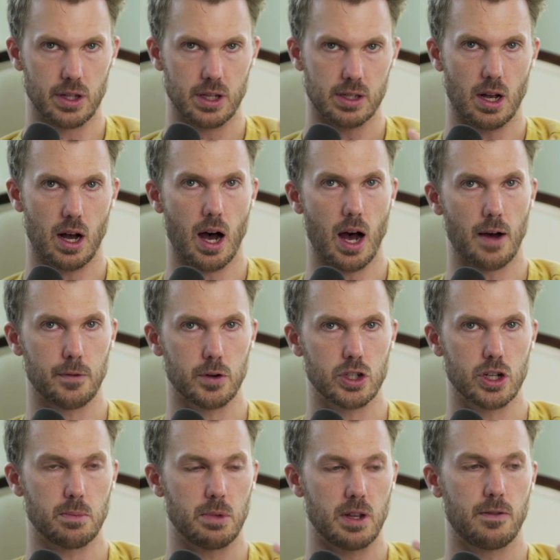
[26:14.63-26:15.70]
This offer
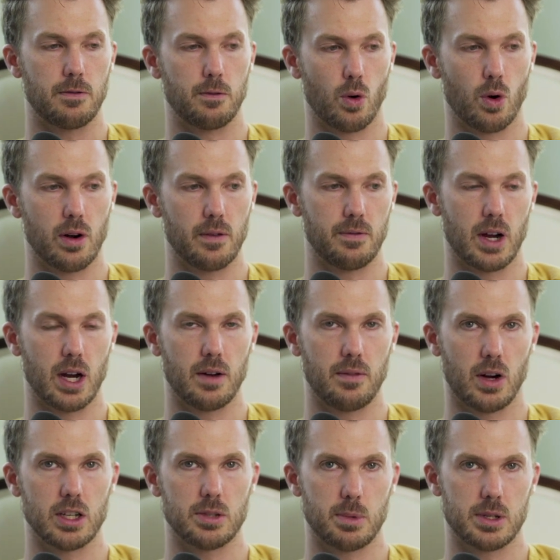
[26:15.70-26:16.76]
should be for a very,
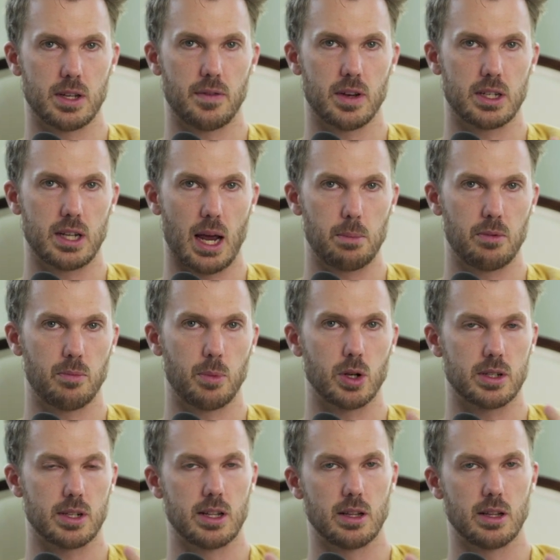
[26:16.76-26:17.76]
very specific type of person.